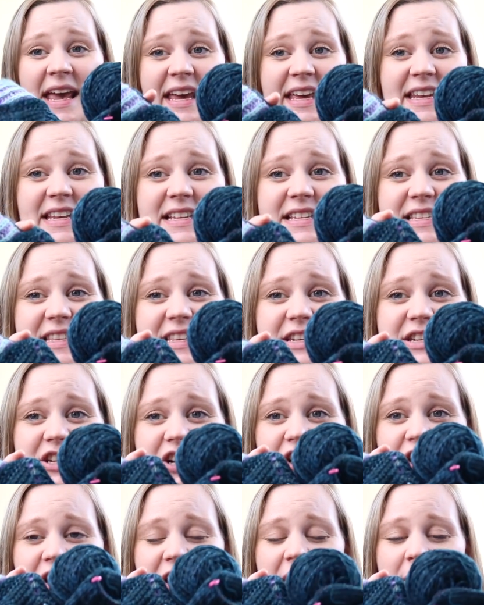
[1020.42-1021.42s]
It is the
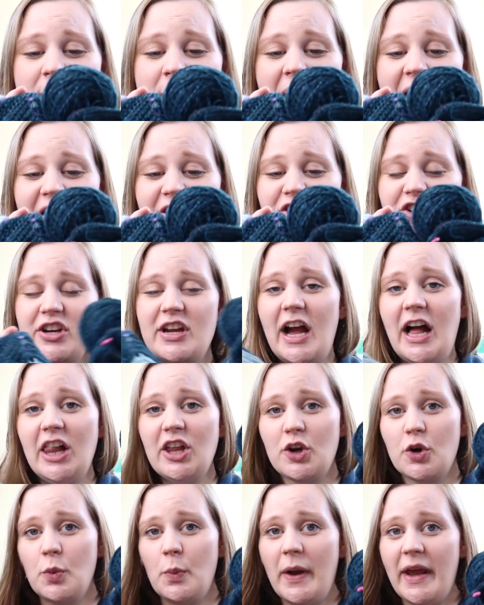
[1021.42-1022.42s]
dark Mallard
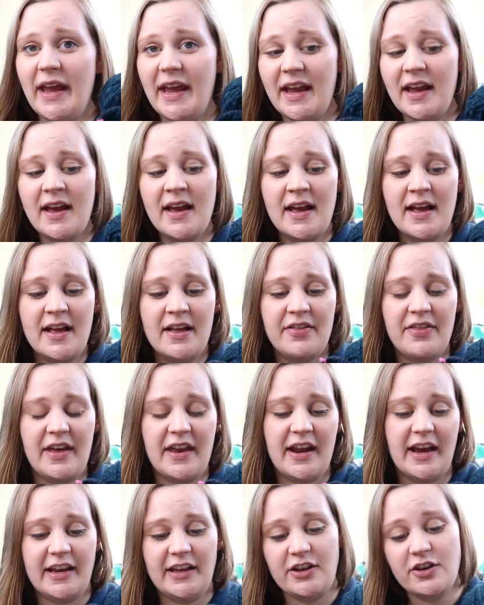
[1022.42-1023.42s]
colorway
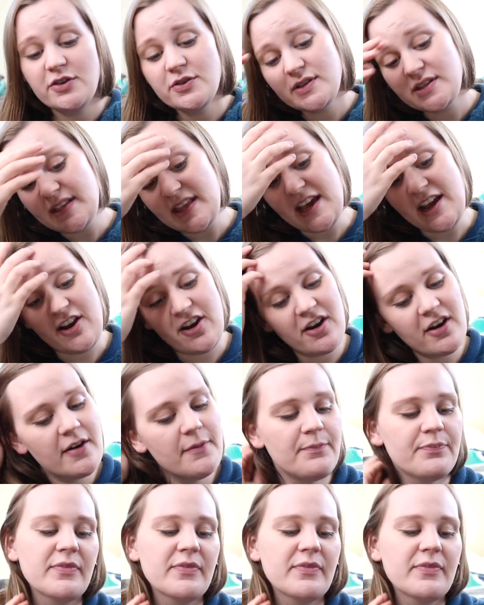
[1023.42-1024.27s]
that I used there,